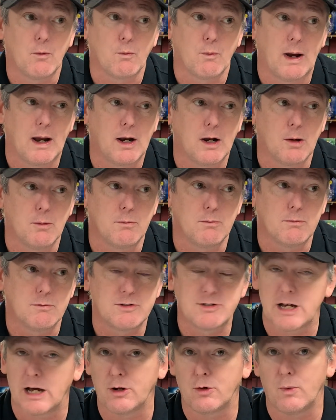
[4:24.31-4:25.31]
random
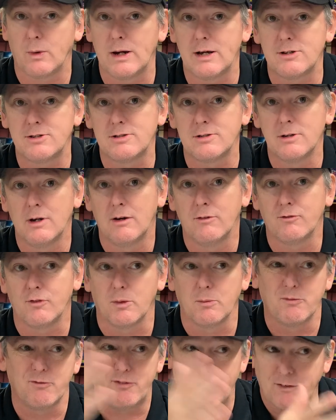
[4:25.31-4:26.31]
side quests
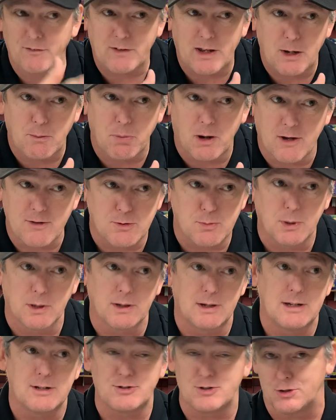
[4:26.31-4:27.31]
from 15
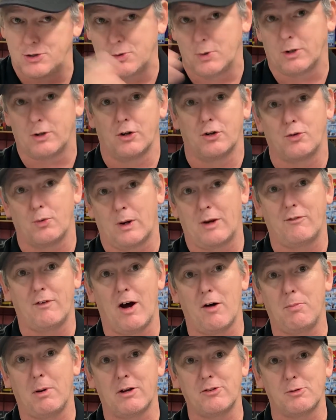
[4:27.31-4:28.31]
possibilities to
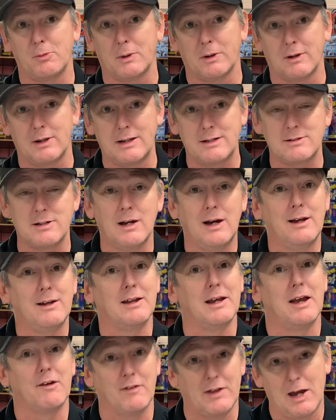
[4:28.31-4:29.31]
225 possibilities
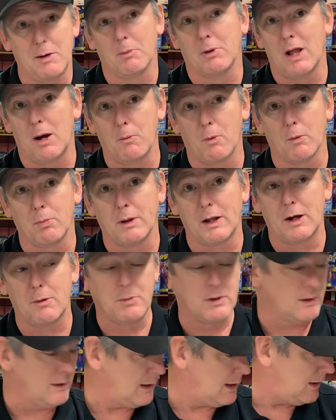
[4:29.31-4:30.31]
to give the game a lot more
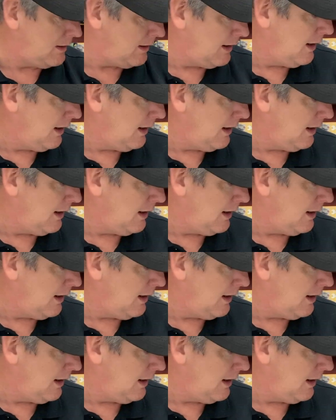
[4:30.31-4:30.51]
playability.